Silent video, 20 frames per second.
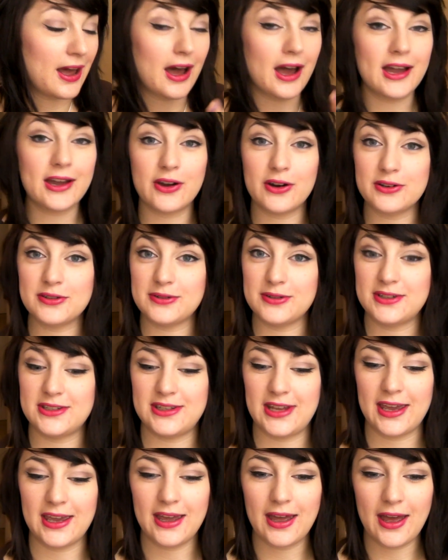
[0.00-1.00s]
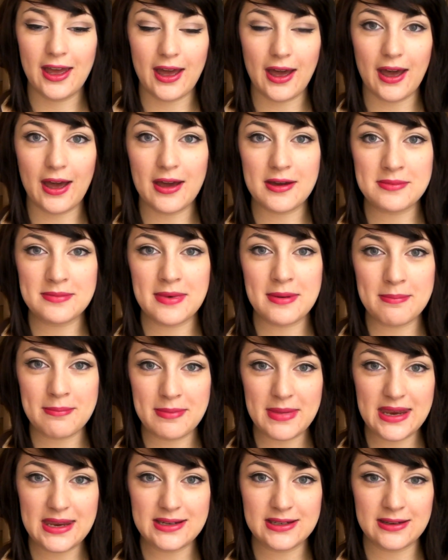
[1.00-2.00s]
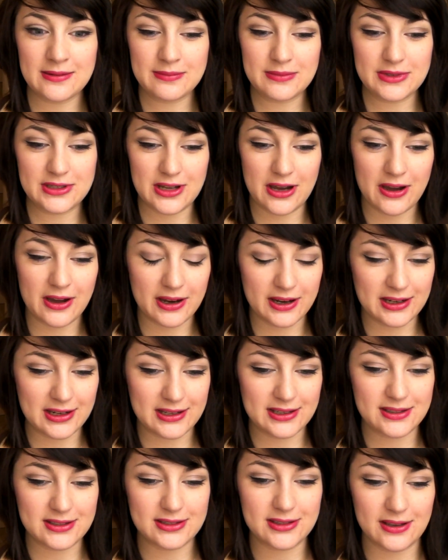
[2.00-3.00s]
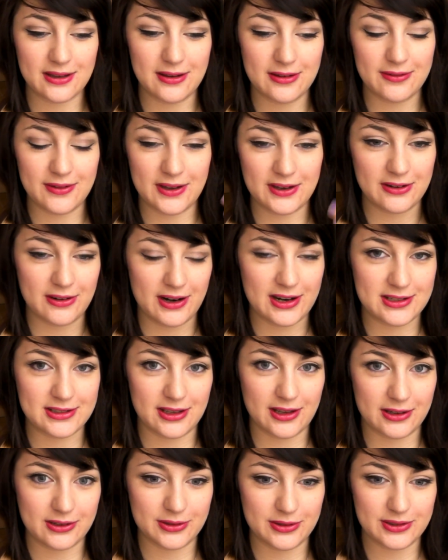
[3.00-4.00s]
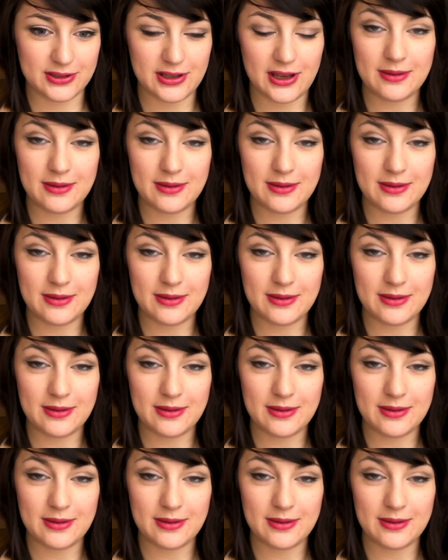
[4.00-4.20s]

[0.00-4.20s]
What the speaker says: I can't talk today, medium darkness of under eye circles.